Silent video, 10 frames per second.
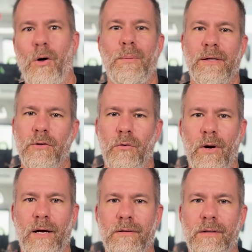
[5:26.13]
all being
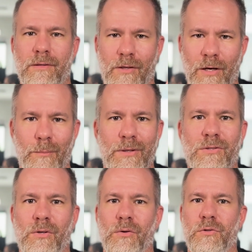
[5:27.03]
direct. It's going to be
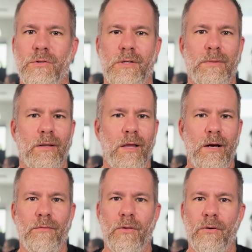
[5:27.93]
social. It's going to be a lot
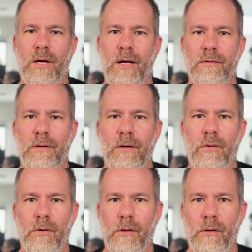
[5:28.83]
of other content and
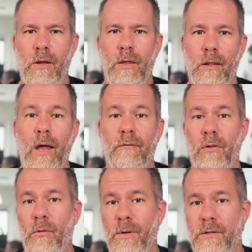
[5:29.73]
a lot of
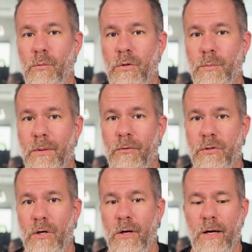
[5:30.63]
other ways in which people
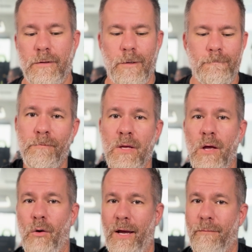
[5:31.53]
share content.
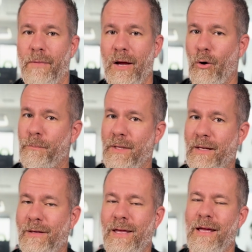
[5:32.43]
Okay, I hope
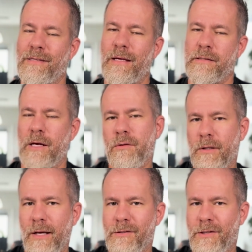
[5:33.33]
that it sounds a
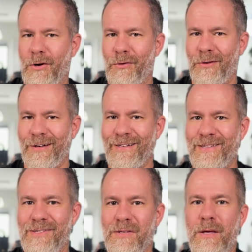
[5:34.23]
lot scarier than it
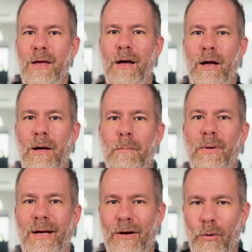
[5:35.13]
is,
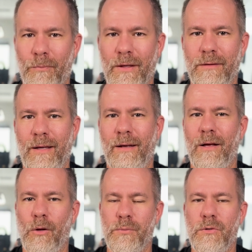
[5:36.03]
but I hope that
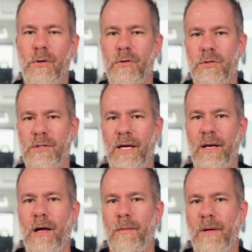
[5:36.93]
helps you
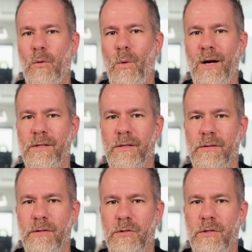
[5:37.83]
understand how to make wise
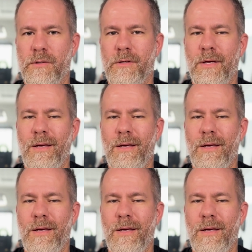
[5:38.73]
decisions.